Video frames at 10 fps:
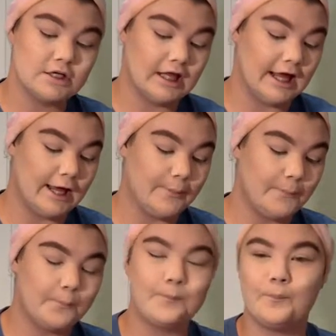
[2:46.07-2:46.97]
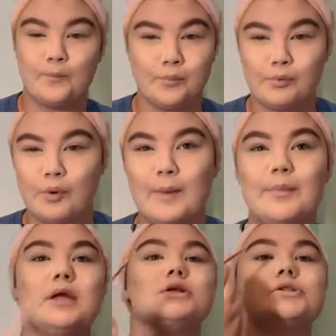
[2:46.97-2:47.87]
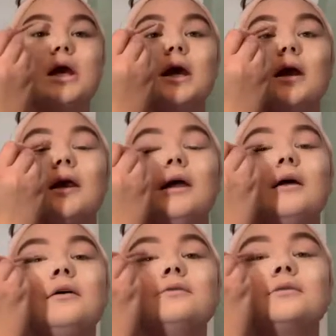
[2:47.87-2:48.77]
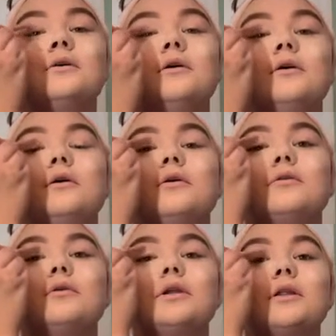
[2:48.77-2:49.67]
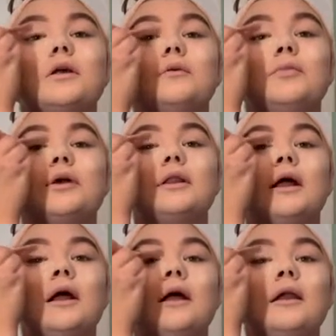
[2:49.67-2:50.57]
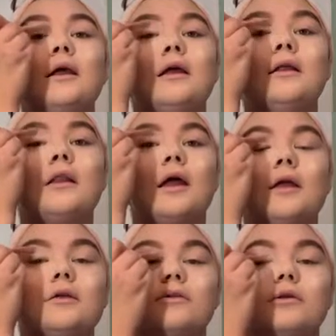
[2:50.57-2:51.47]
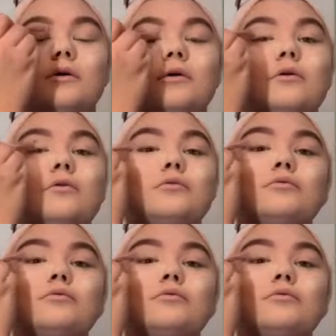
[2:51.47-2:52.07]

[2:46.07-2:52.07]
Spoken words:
like prepping shade, I guess. I'm just gonna put that in like so.